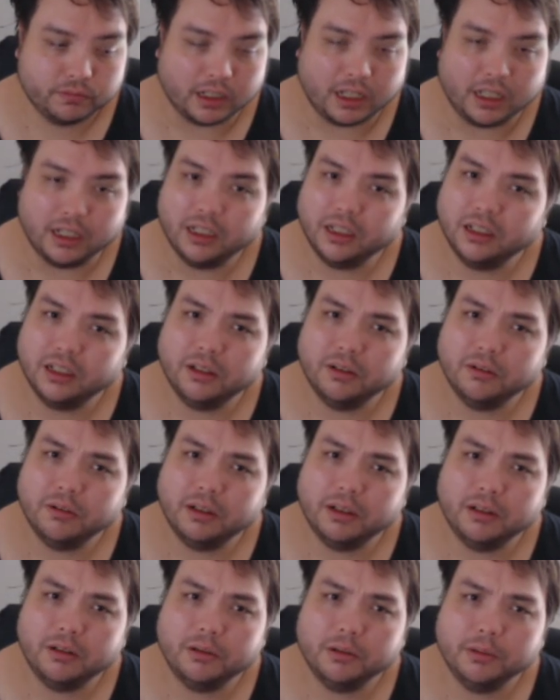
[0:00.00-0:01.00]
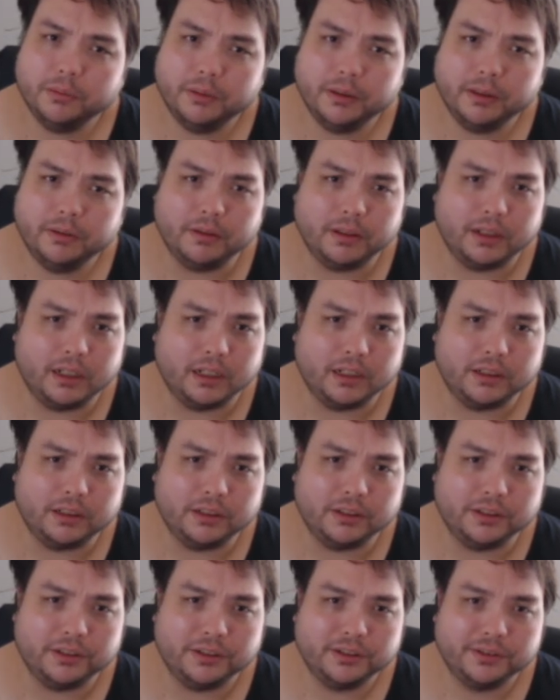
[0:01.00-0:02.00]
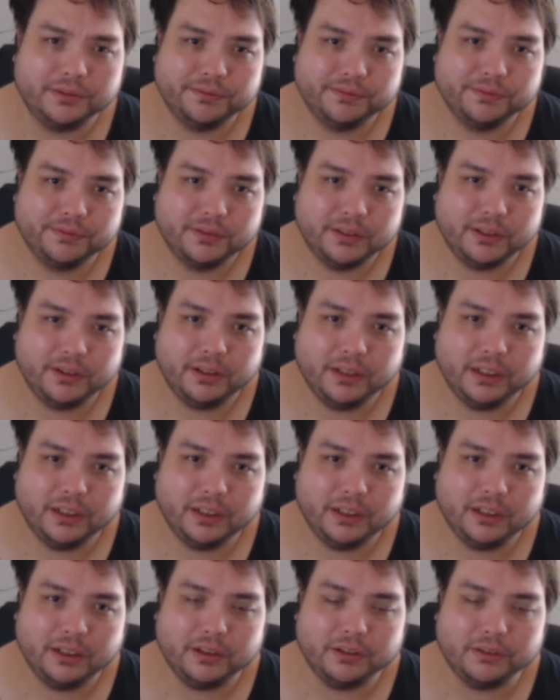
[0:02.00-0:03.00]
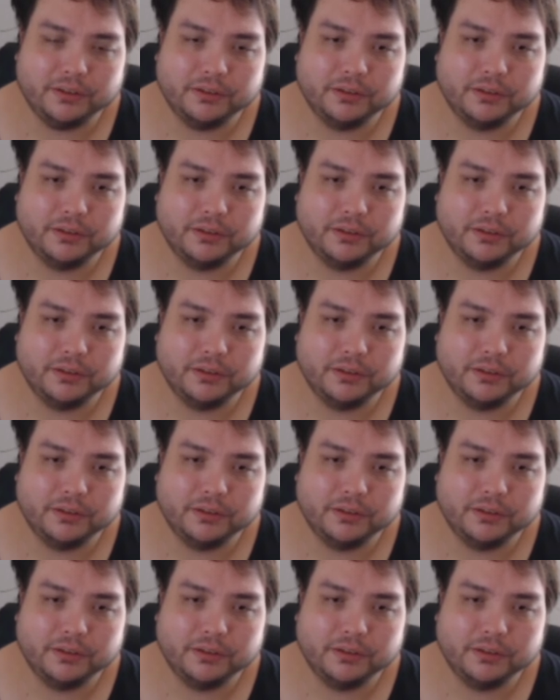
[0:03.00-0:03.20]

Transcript: I don't know where I will be without you. I really don't.